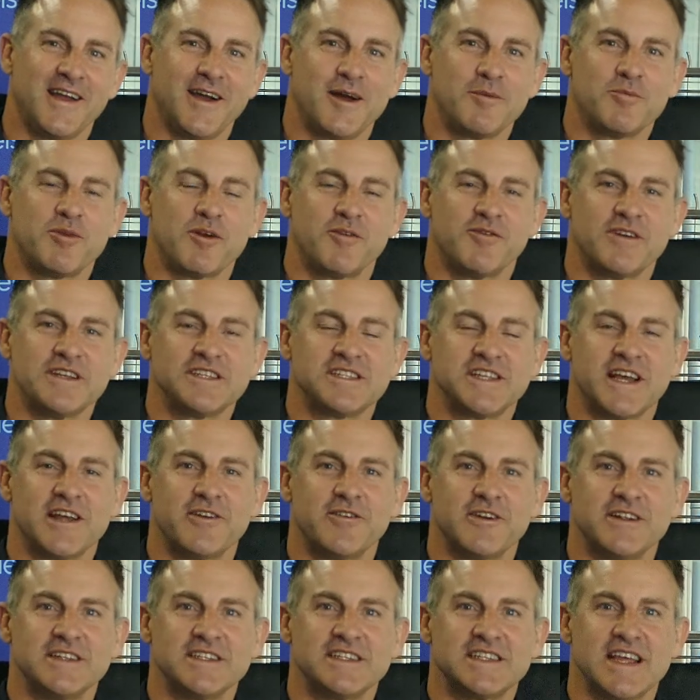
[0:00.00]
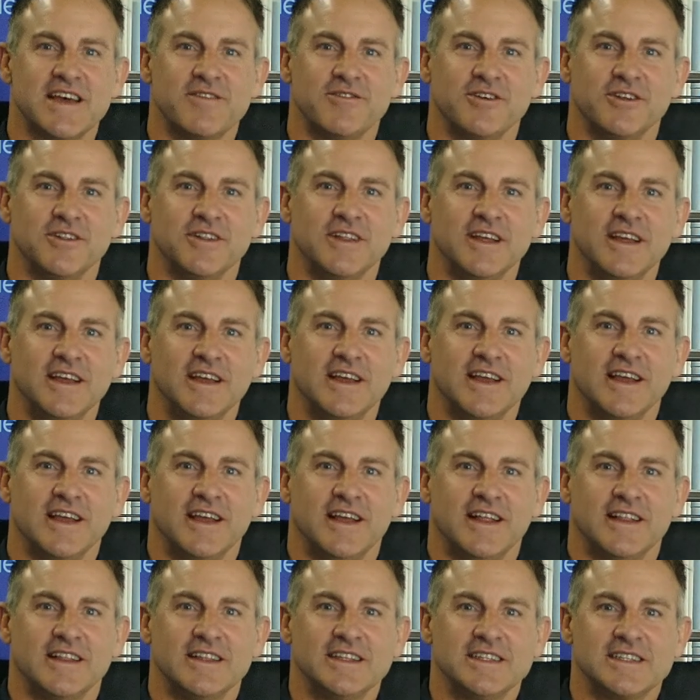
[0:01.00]
I'm Professor Adrian Saville.
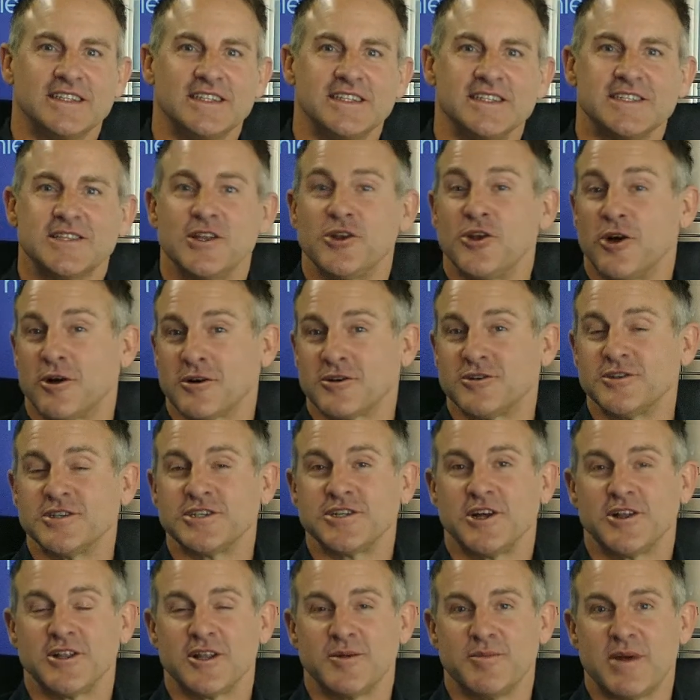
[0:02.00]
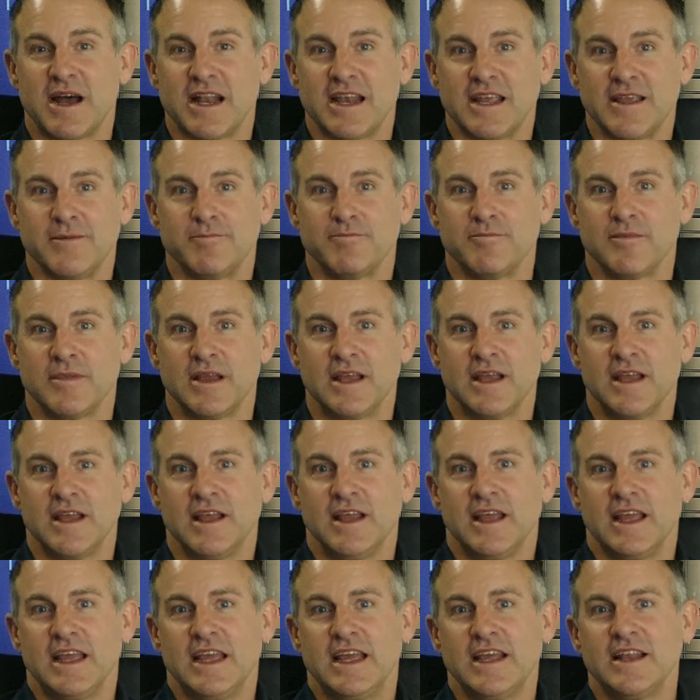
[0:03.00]
This is The Doctor is on the Money.
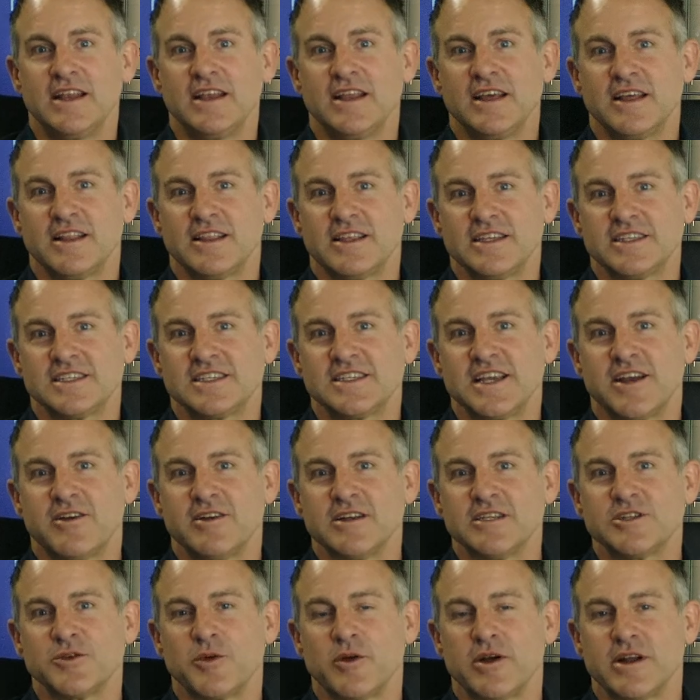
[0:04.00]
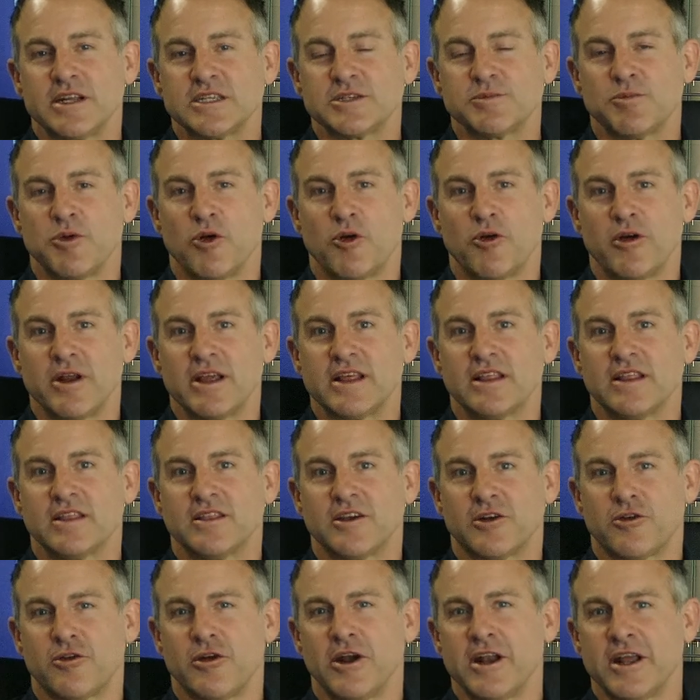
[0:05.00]
In this series, we're exploring the
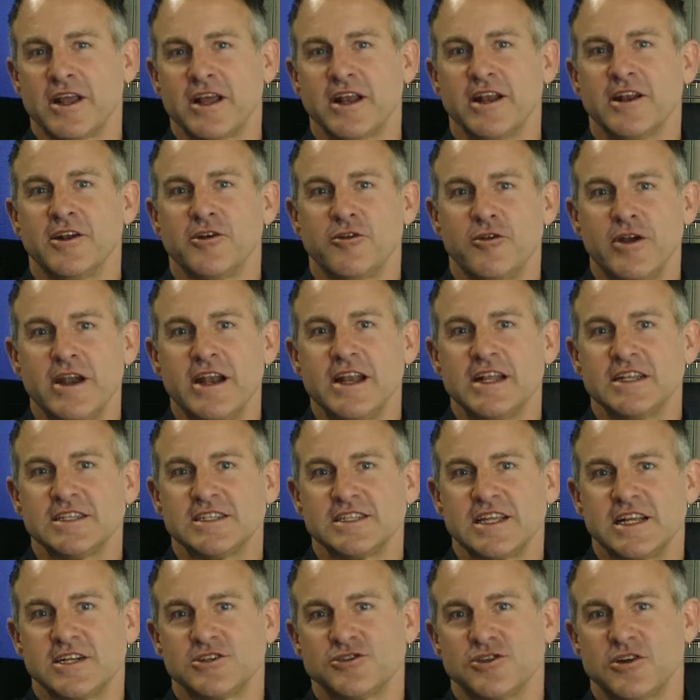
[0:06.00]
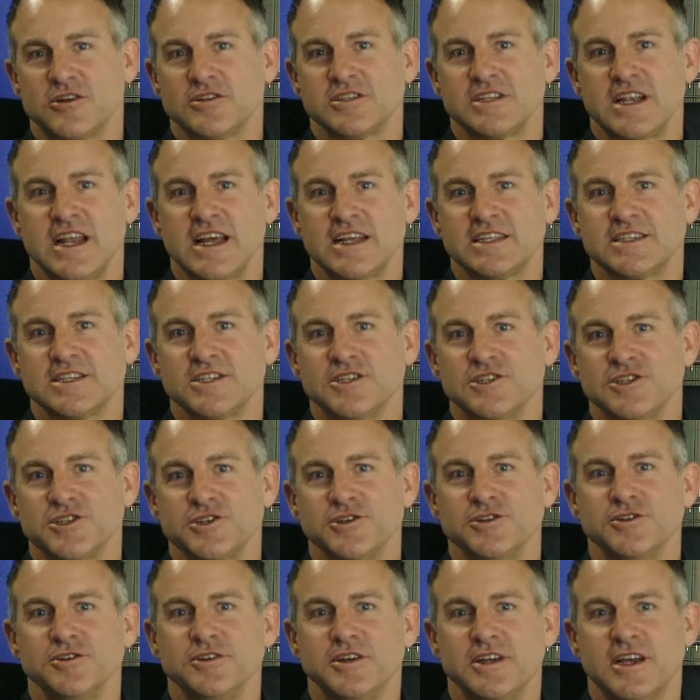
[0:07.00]
critical ingredients that translate
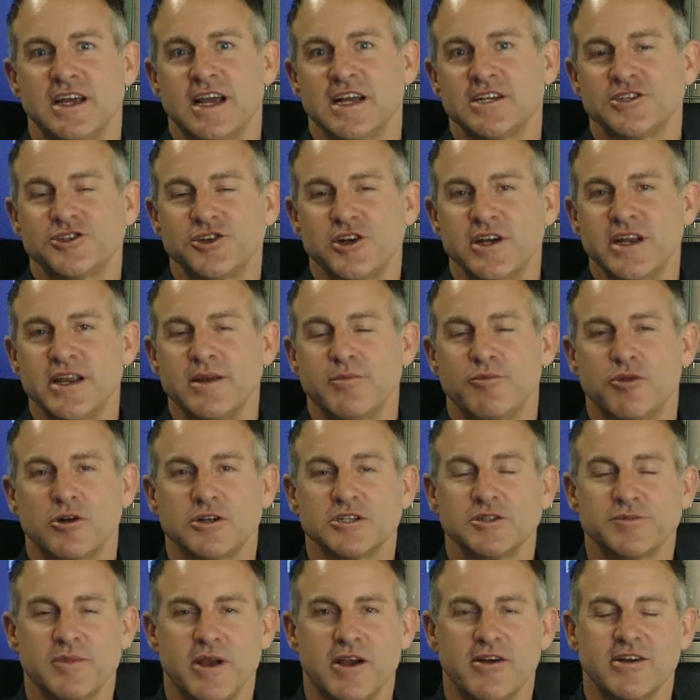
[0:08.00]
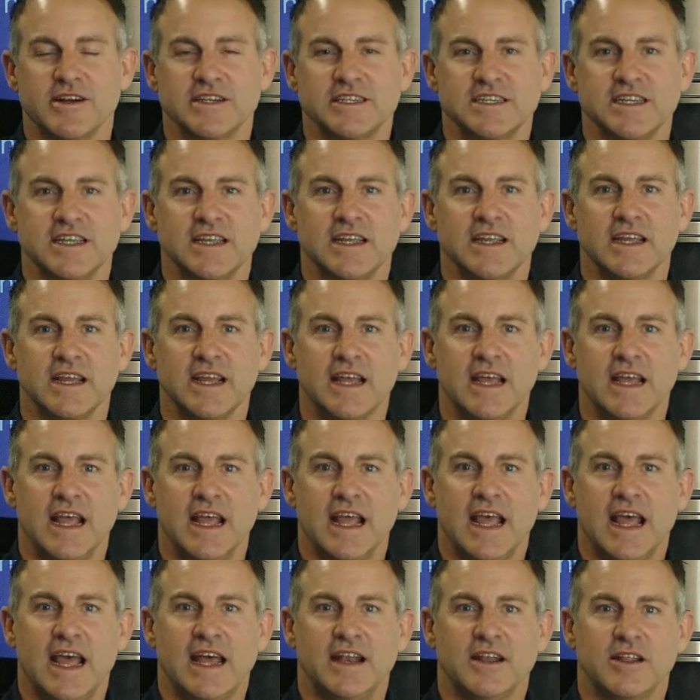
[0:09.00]
into country prosperity.
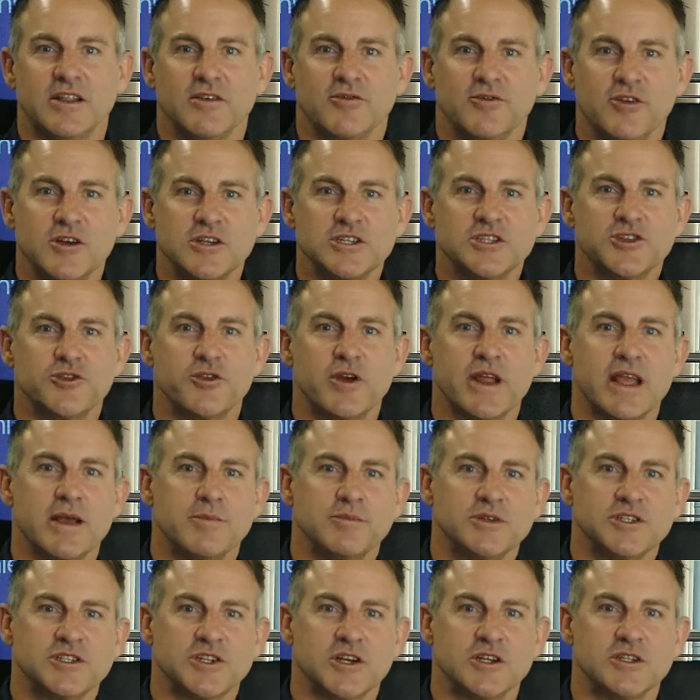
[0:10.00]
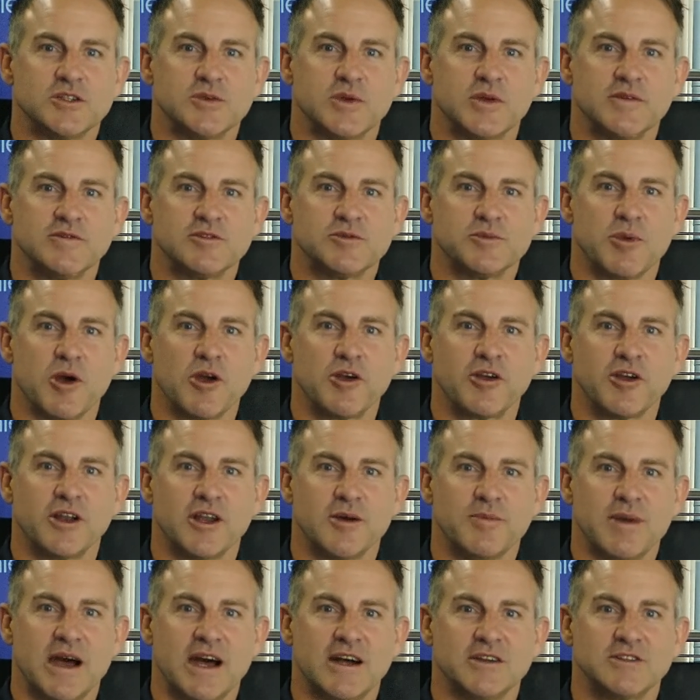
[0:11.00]
And in the first 3 episodes, we've spoken
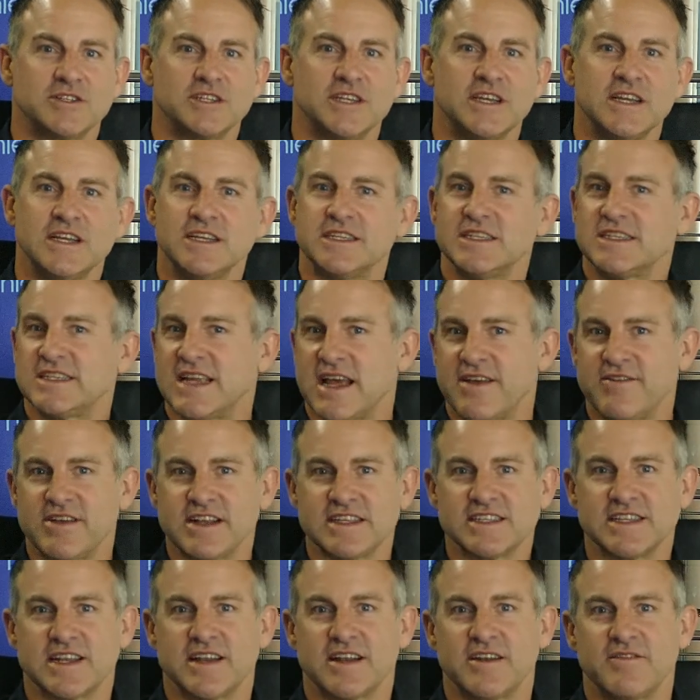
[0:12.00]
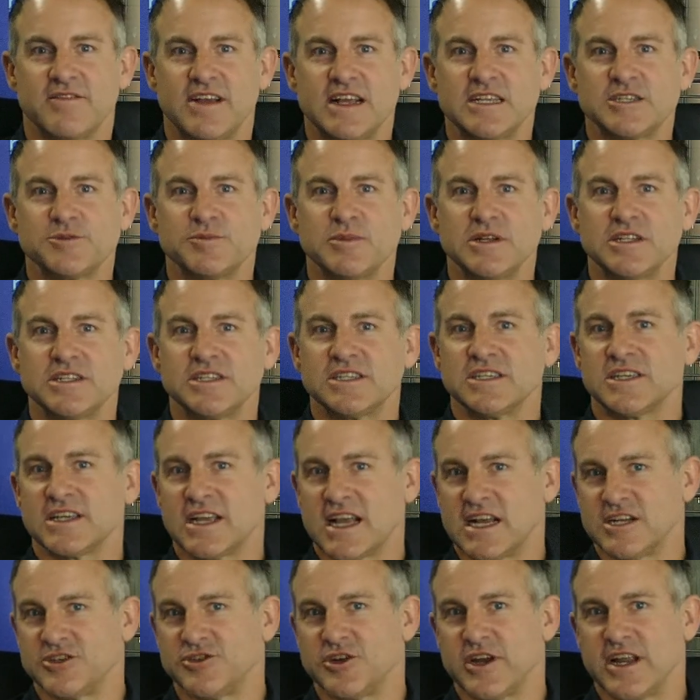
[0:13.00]
about savings and investment,
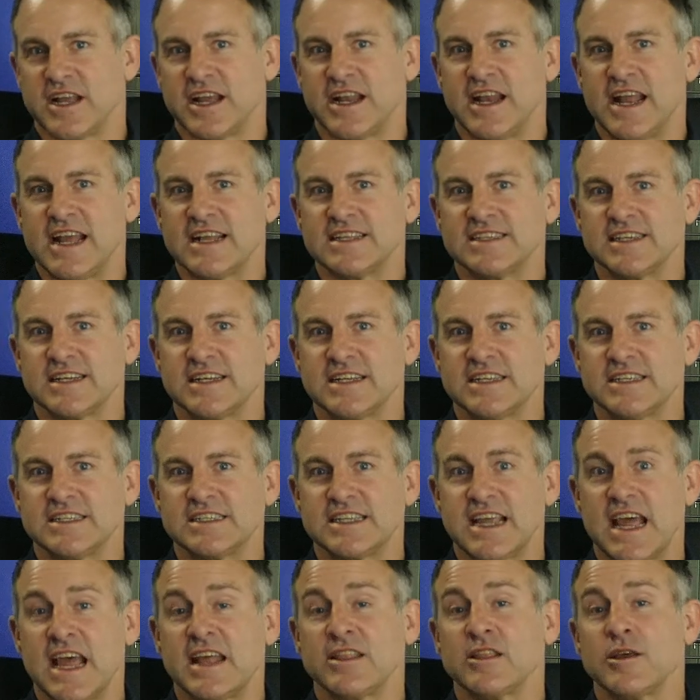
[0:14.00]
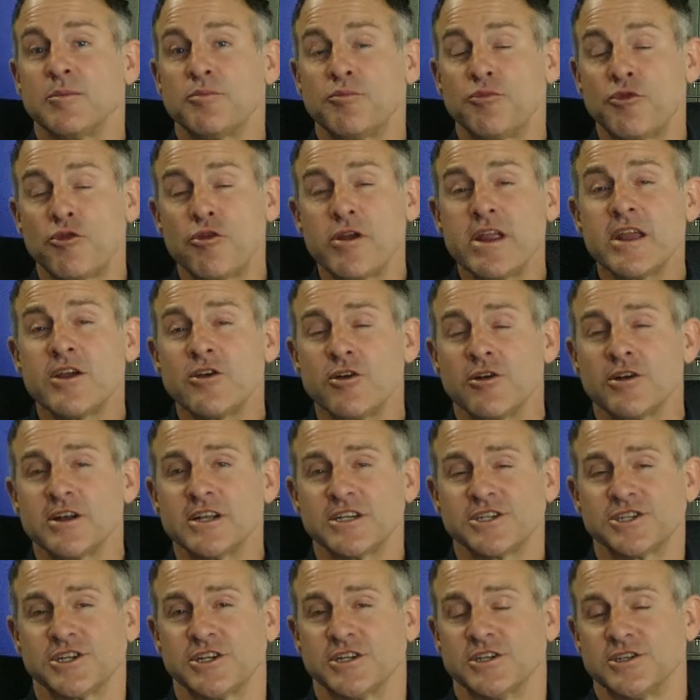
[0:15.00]
country connectedness, and the
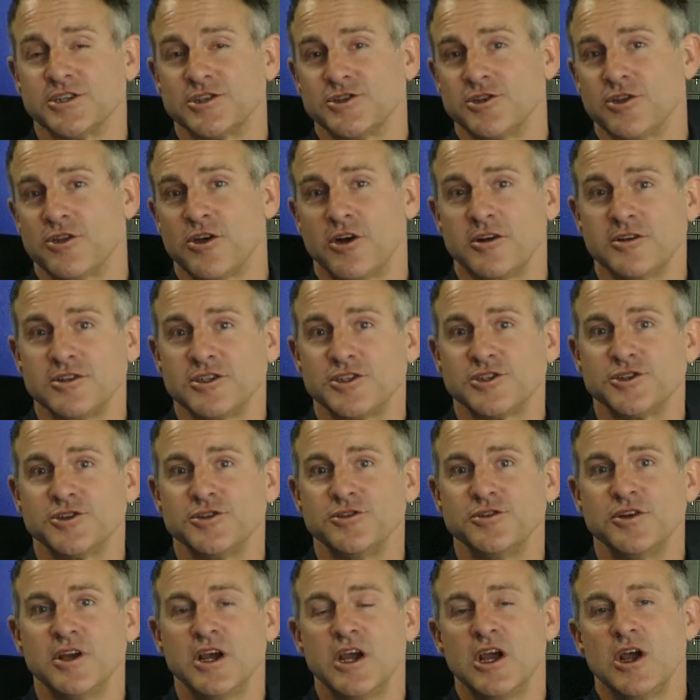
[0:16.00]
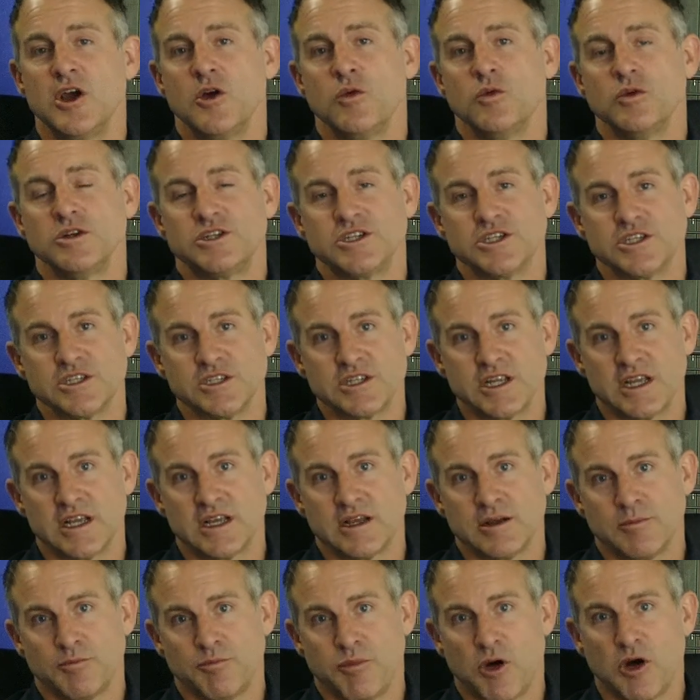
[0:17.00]
precondition to those two, which is
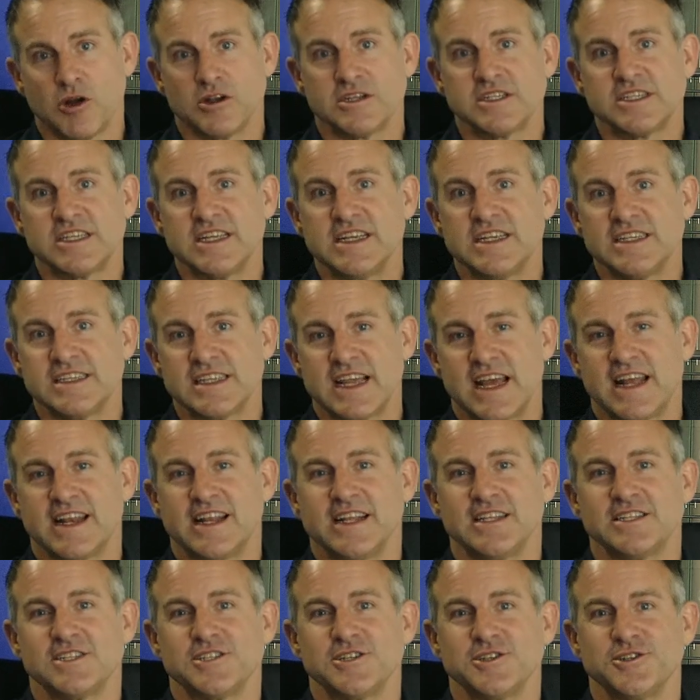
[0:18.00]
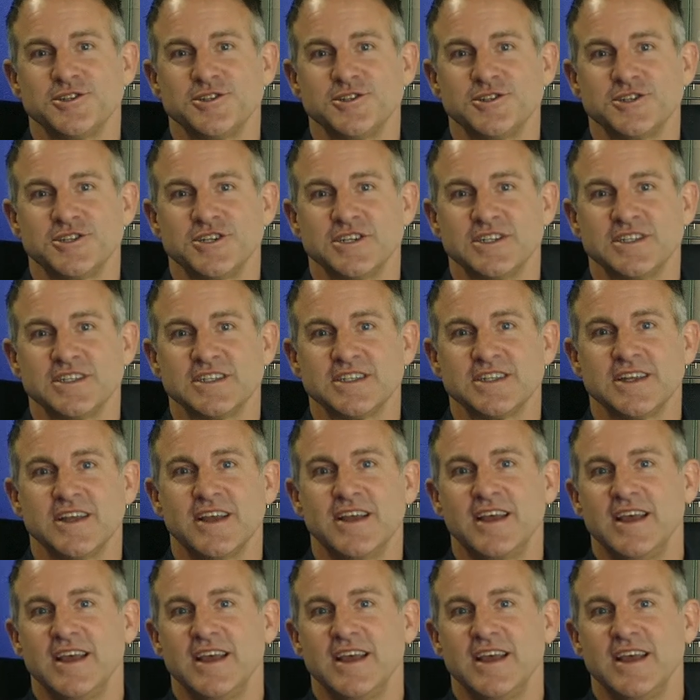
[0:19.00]
policies and institutions.